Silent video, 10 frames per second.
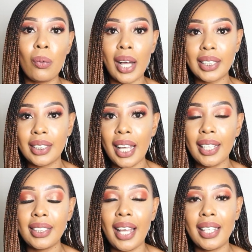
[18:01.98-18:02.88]
to
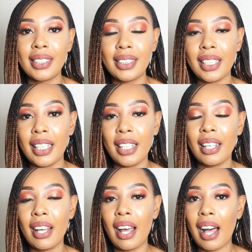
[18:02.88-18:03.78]
assess and
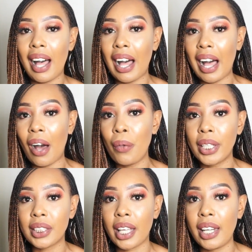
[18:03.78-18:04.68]
see how
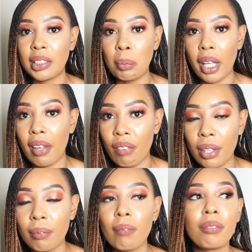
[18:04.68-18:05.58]
your skin is
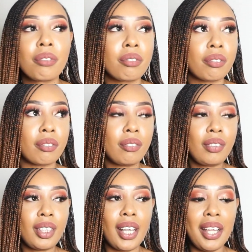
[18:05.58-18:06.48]
behaving.
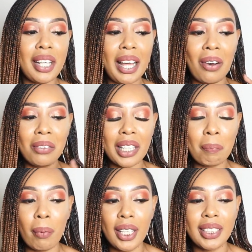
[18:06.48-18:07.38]
And on
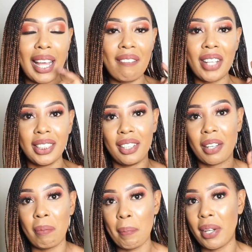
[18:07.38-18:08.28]
that point, I have just
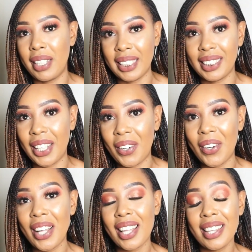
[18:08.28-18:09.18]
remembered just
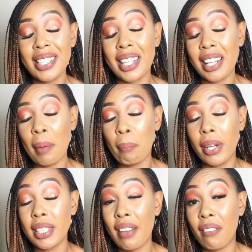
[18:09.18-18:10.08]
now, there's another
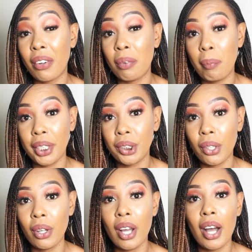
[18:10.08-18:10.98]
point I forgot to
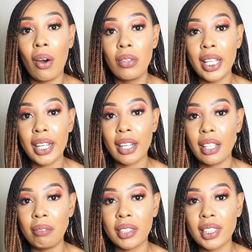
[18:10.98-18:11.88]
mention on the
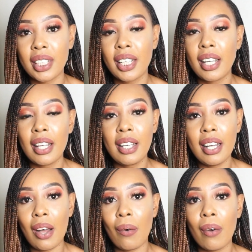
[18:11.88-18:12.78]
creams.
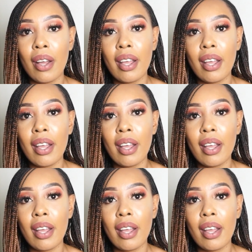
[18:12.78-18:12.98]
Now,